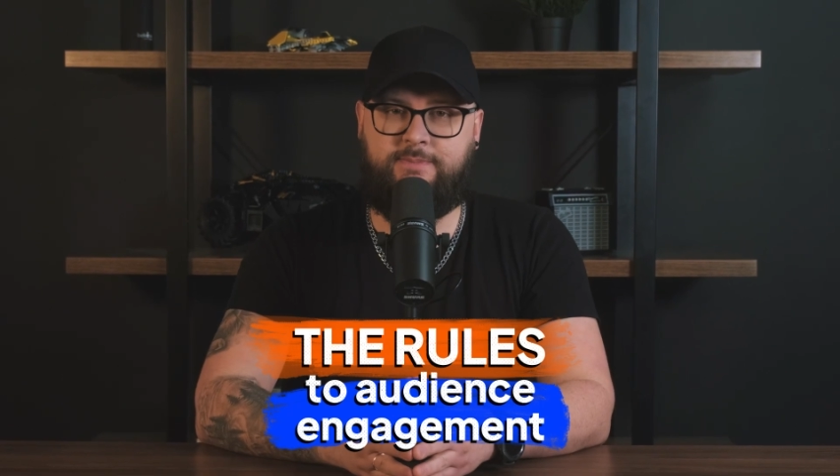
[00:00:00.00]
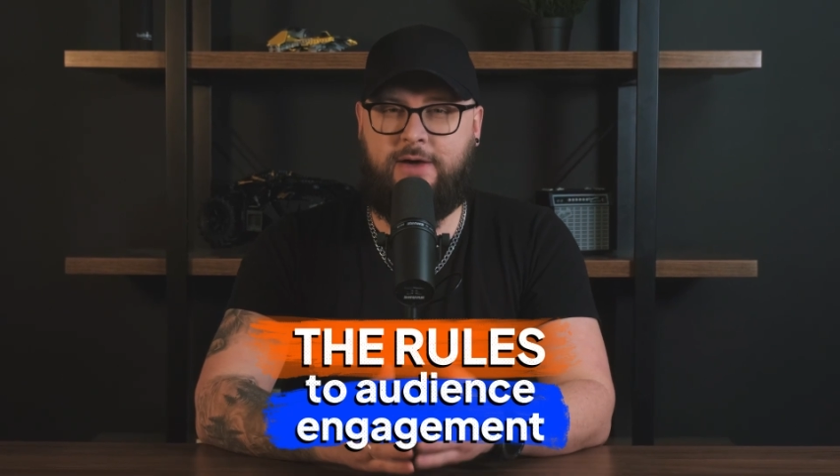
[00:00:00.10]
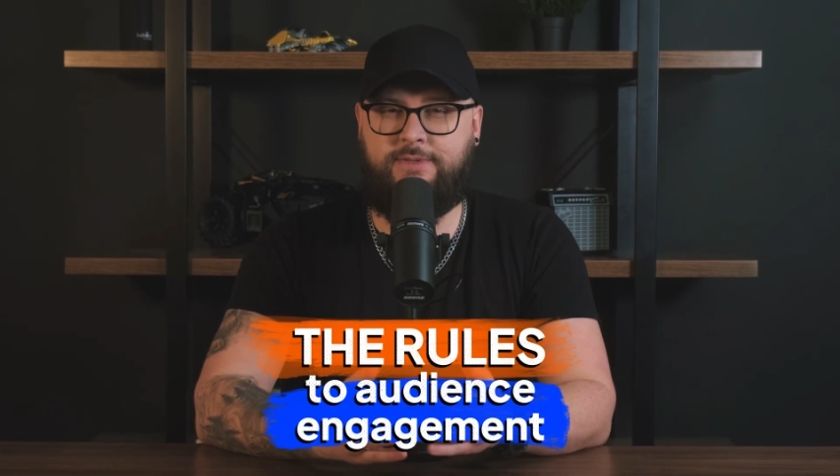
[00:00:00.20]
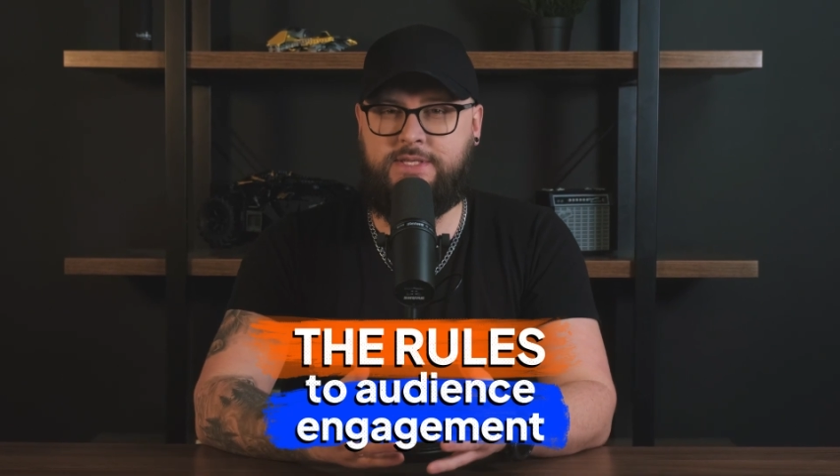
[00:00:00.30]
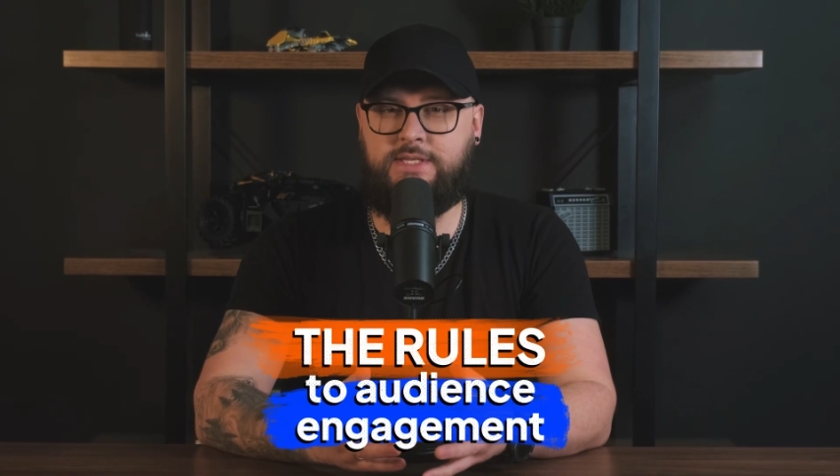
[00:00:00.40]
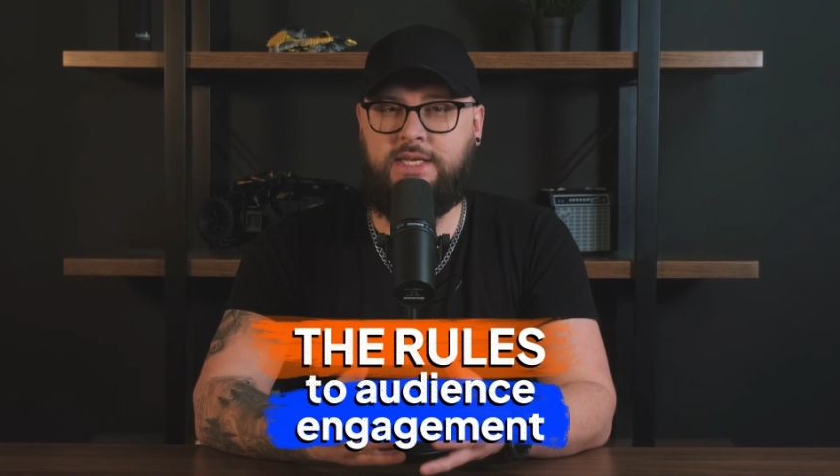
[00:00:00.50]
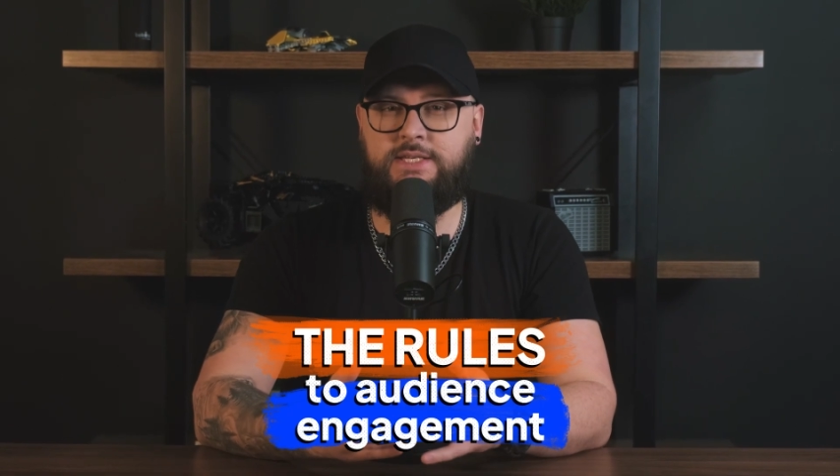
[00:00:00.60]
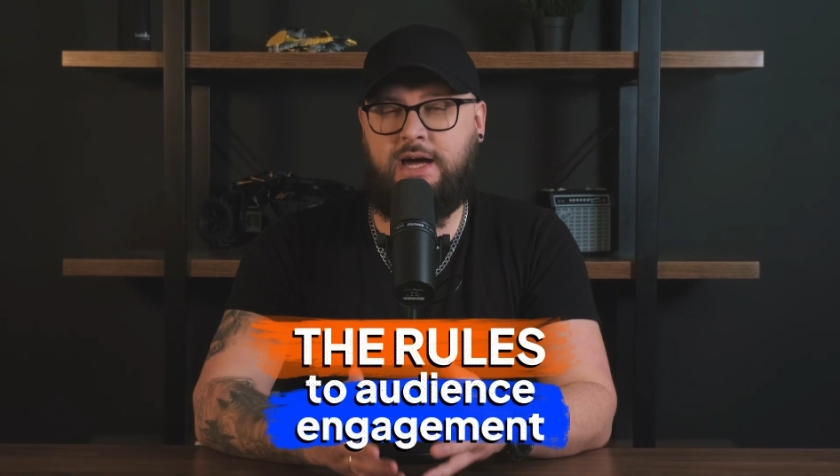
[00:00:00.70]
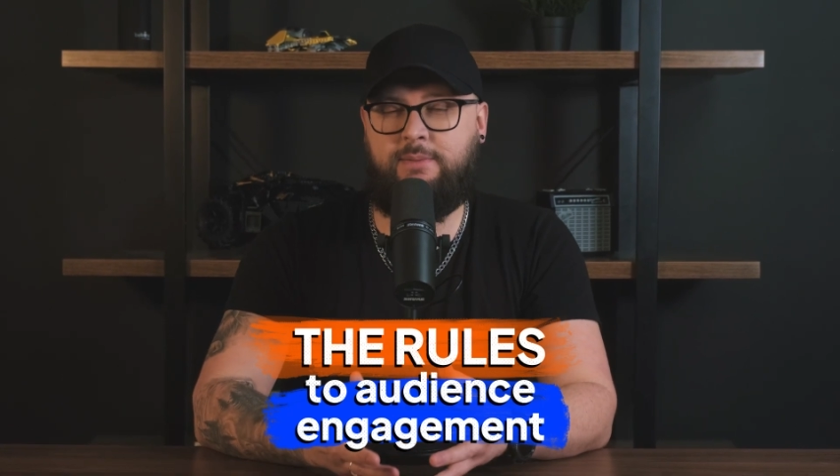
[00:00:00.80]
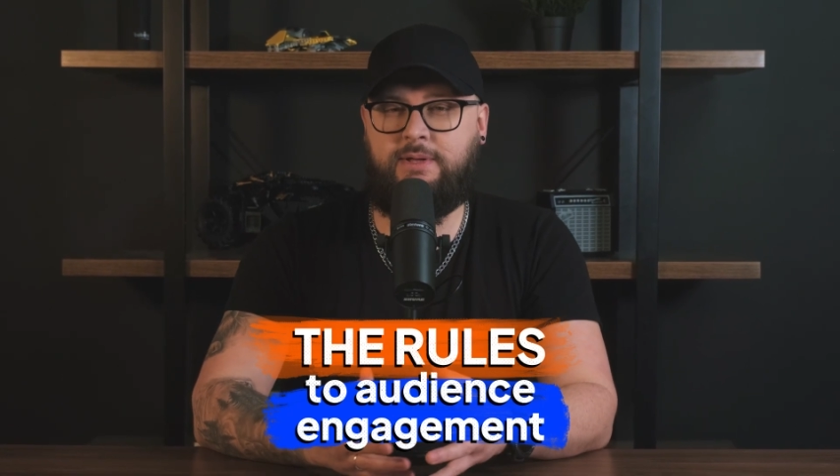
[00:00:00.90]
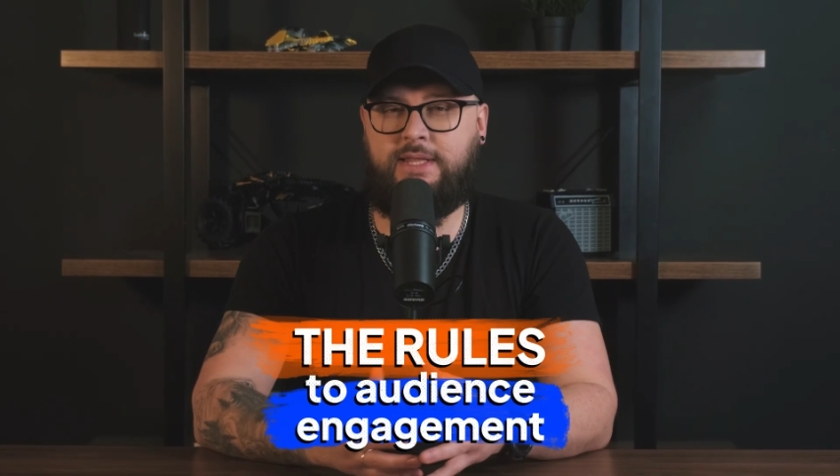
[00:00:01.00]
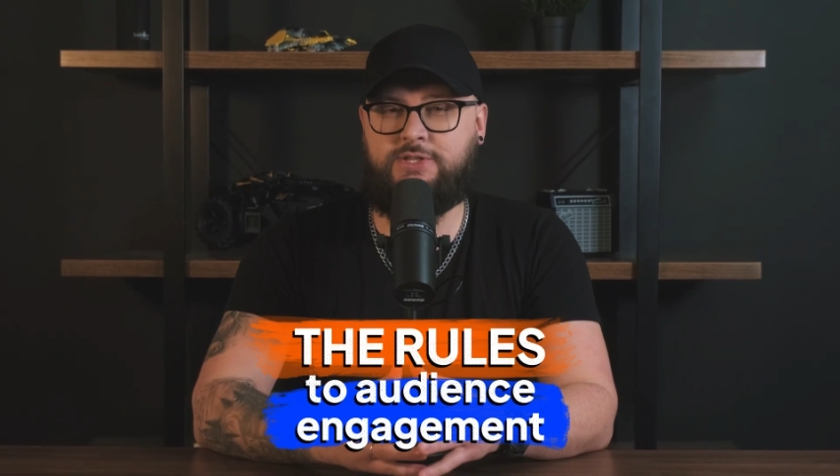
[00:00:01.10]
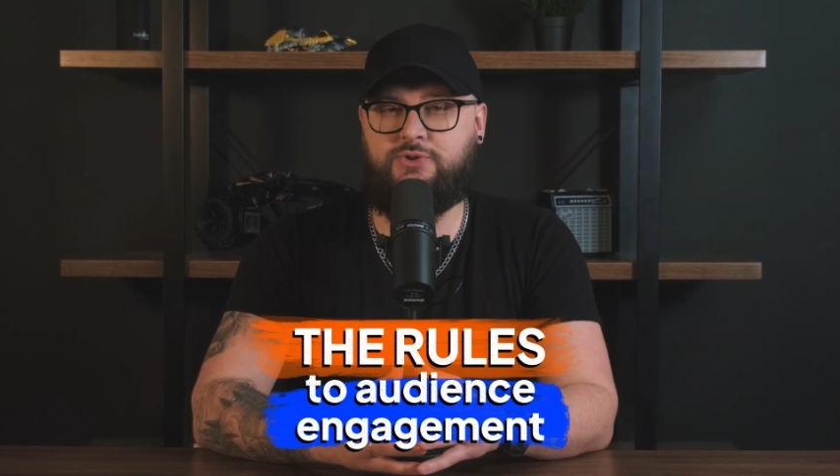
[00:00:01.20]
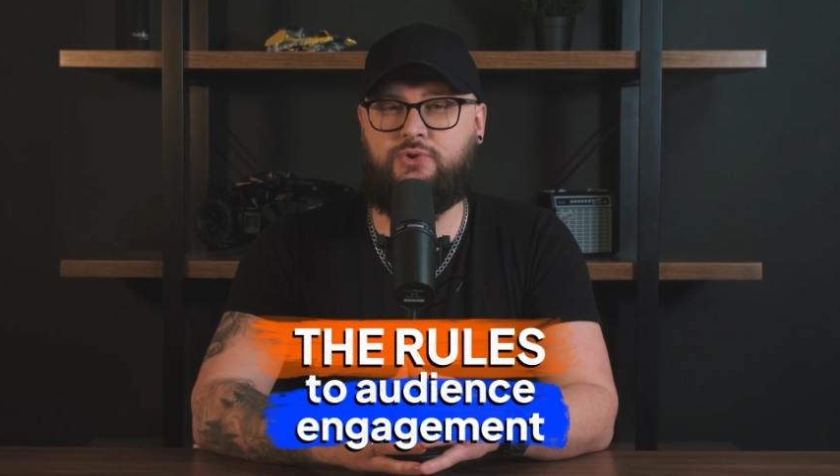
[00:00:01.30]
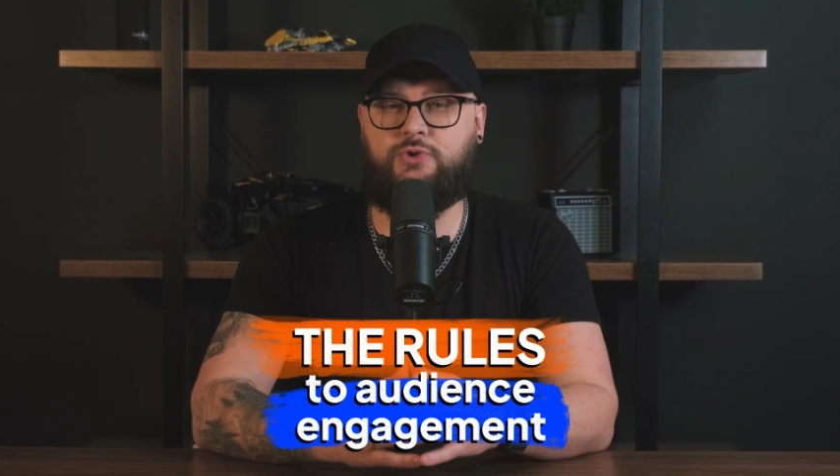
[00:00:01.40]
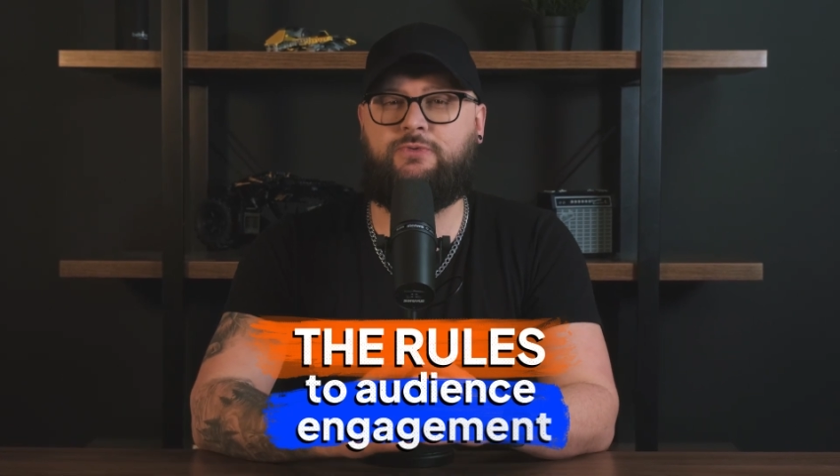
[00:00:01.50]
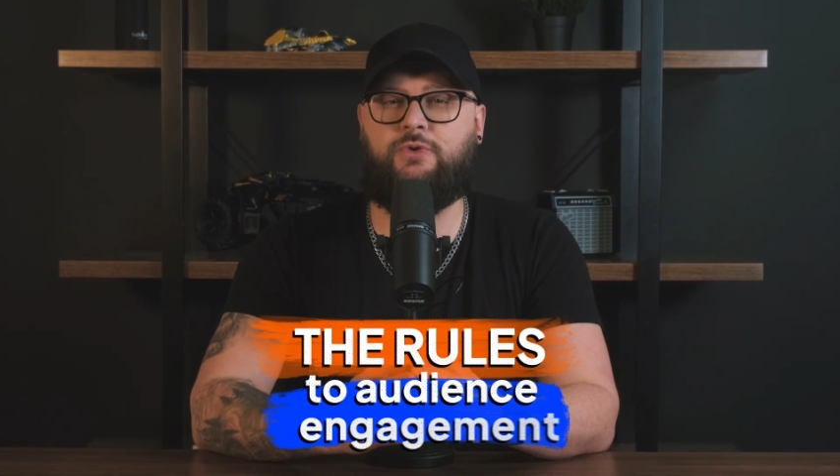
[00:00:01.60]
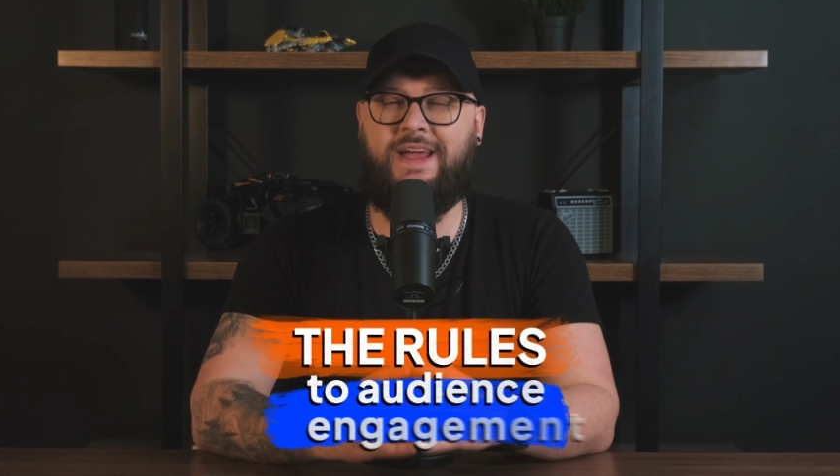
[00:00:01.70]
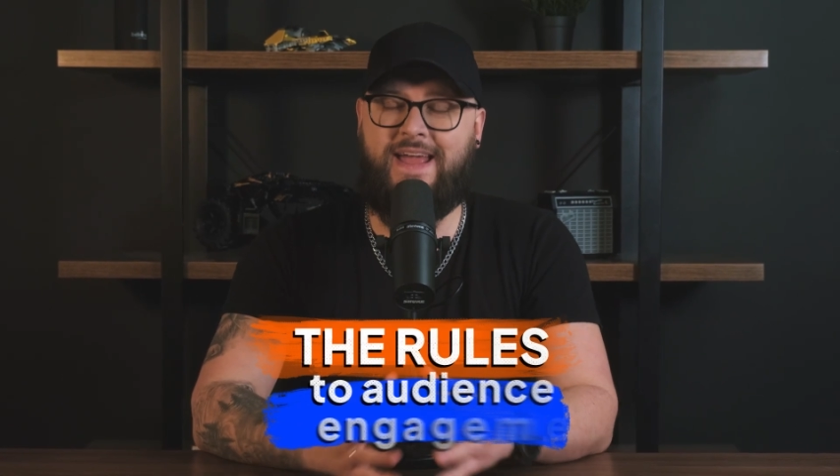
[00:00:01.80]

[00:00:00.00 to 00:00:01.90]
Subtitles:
Now, this is a topic that's crucial for